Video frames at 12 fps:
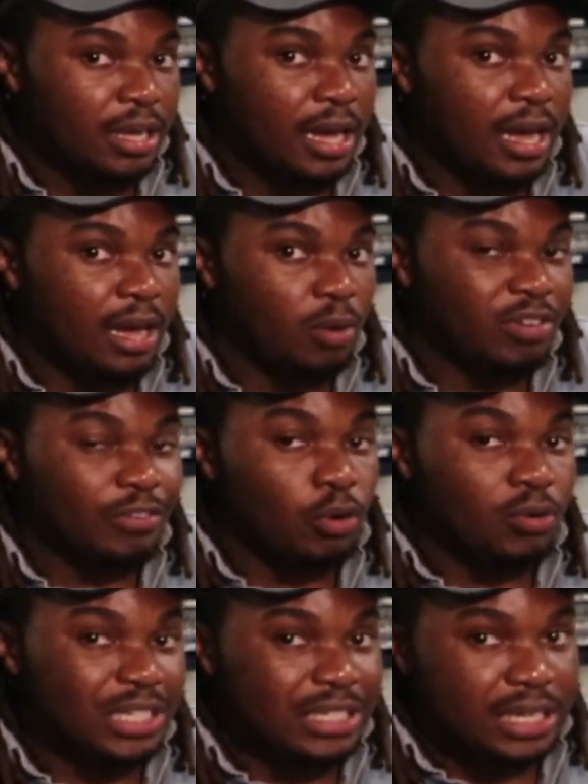We've
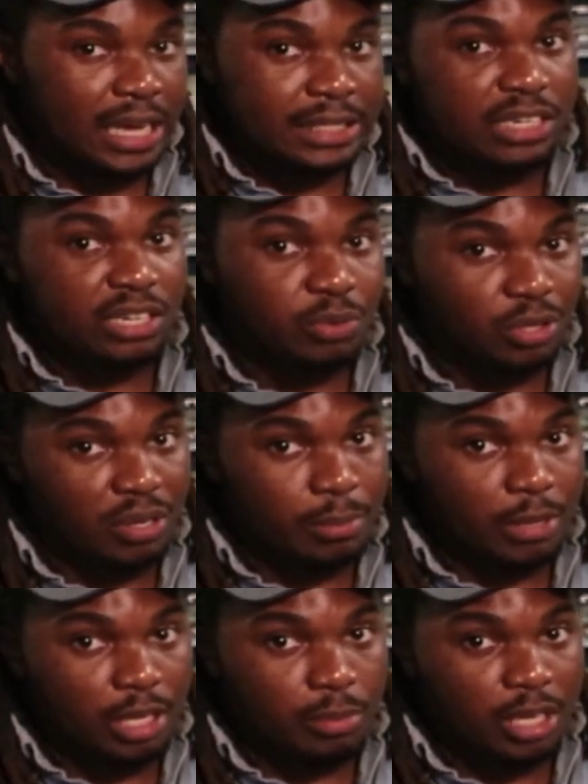only tested it with 3
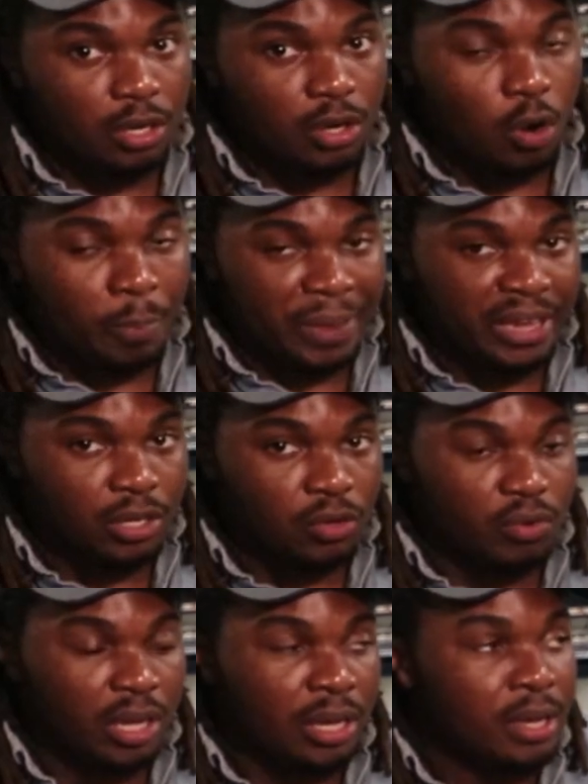millimeter opaque
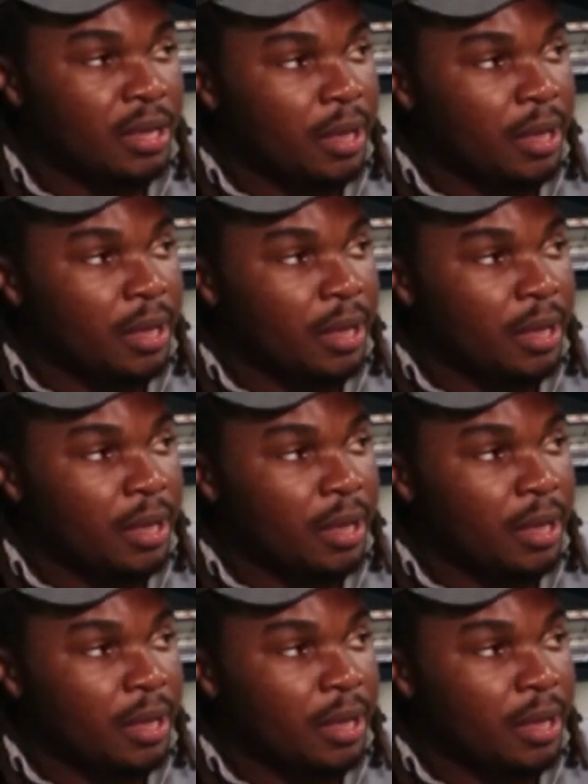acrylic,